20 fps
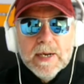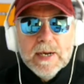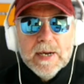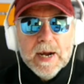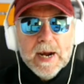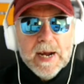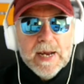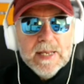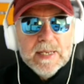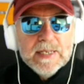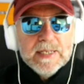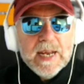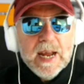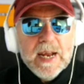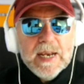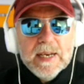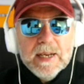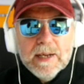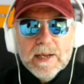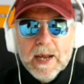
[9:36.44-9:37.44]

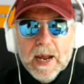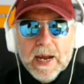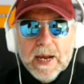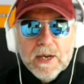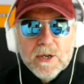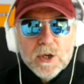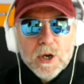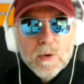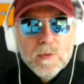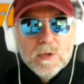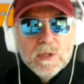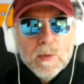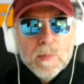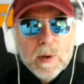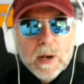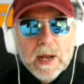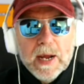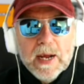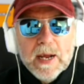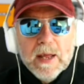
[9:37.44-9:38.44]
Instead, he chose to
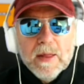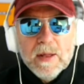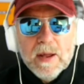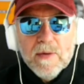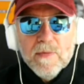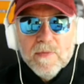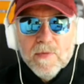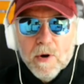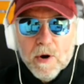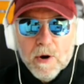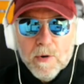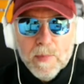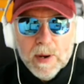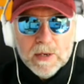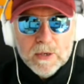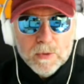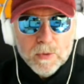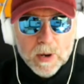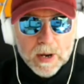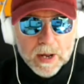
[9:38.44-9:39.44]
play the
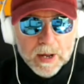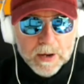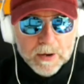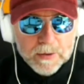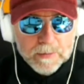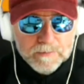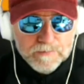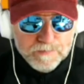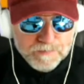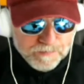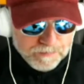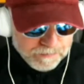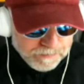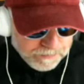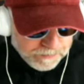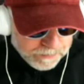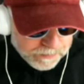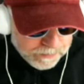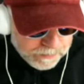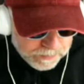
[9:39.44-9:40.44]
environmental card.
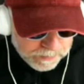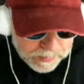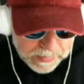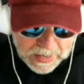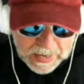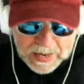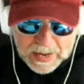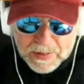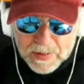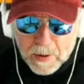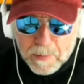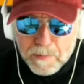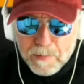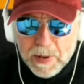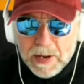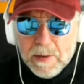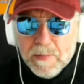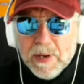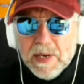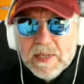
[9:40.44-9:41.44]
And the
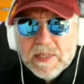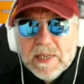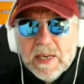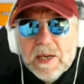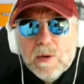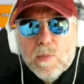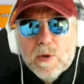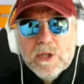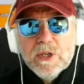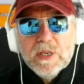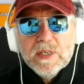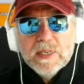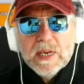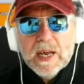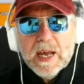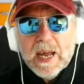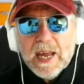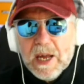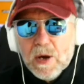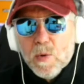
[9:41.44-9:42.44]
BBC, which is
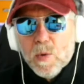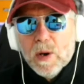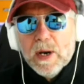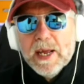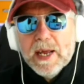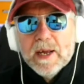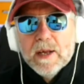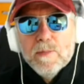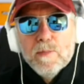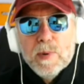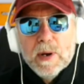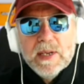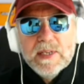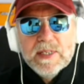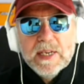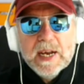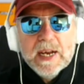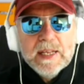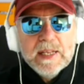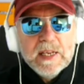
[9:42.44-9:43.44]
equally
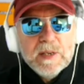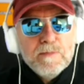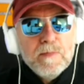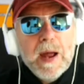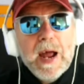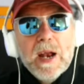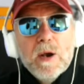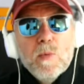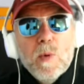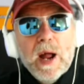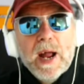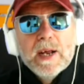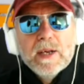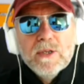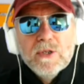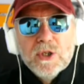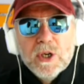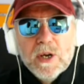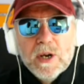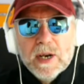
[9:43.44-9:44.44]
complicit in this bandwagon
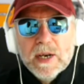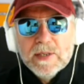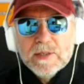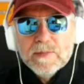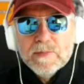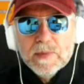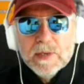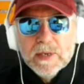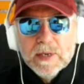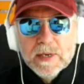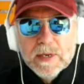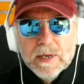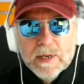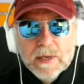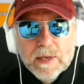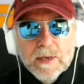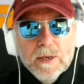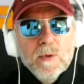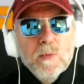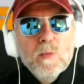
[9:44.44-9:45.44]
journalism,
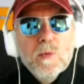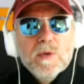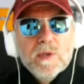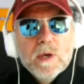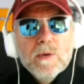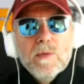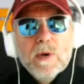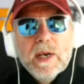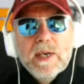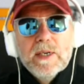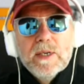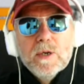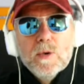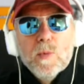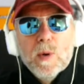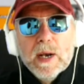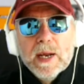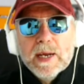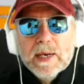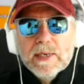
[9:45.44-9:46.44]
was only too
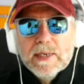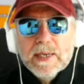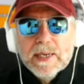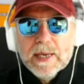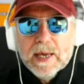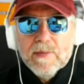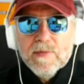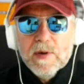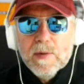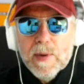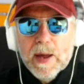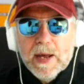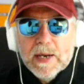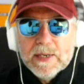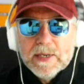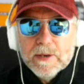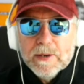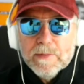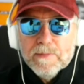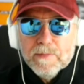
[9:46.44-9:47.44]
willing to give him
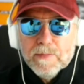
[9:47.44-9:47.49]
airtime.